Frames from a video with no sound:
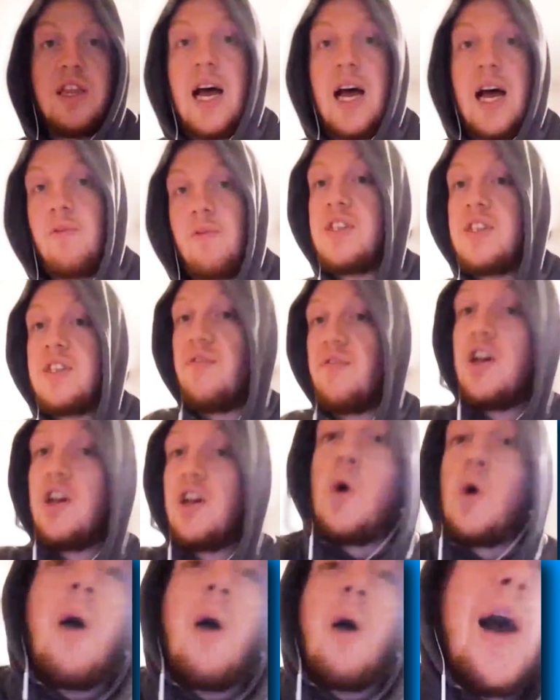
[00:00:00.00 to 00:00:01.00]
But that music
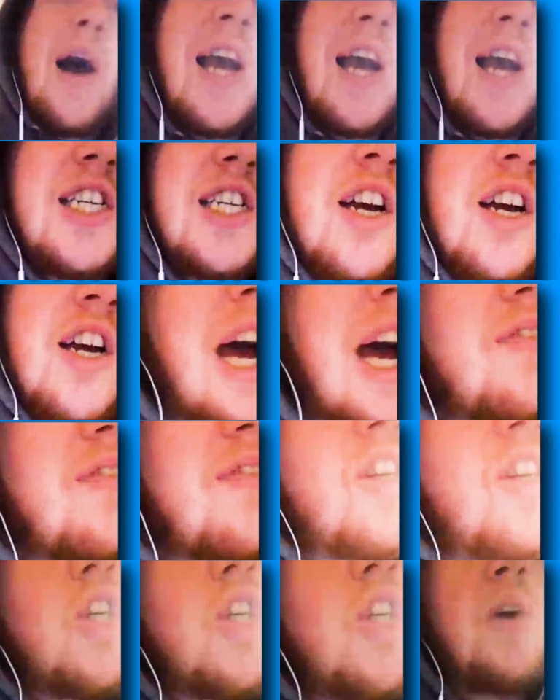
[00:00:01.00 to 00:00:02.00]
video, I'm actually going to
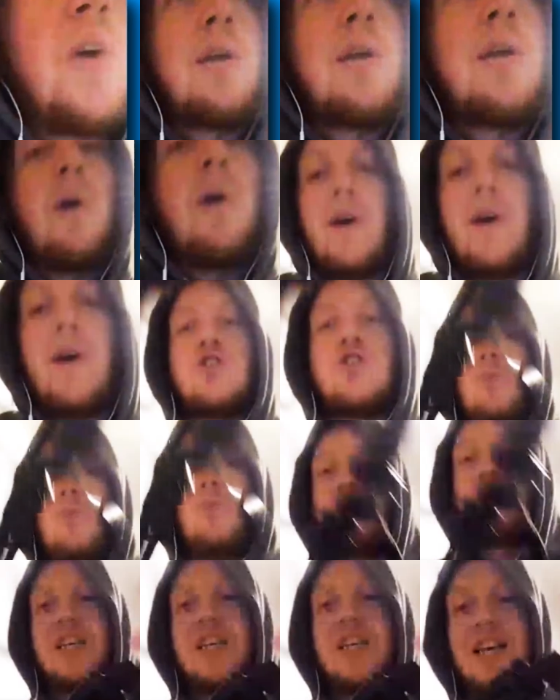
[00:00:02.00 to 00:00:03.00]
have to shoot in my
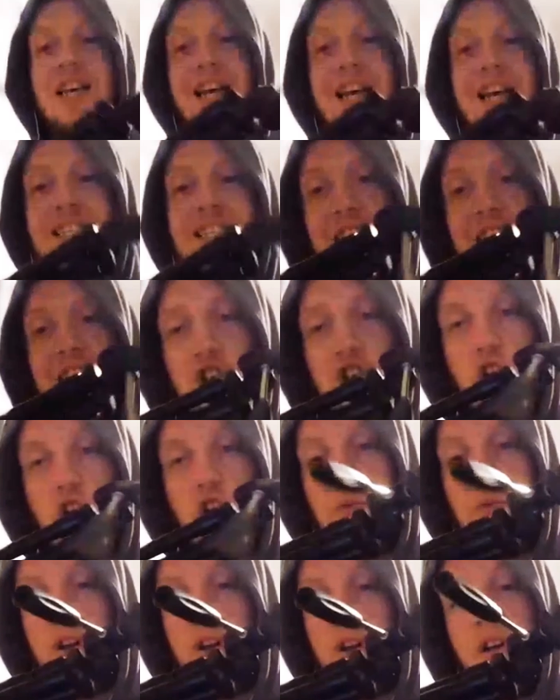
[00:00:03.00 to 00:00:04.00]
bedroom with this exact
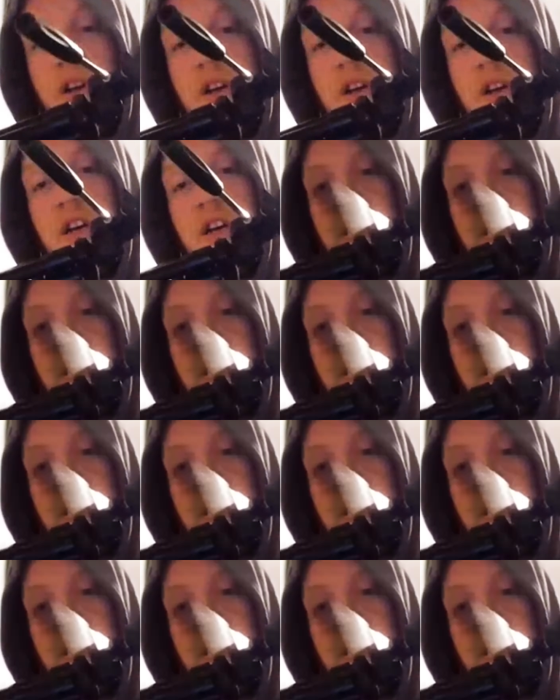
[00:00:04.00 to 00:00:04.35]
tripod.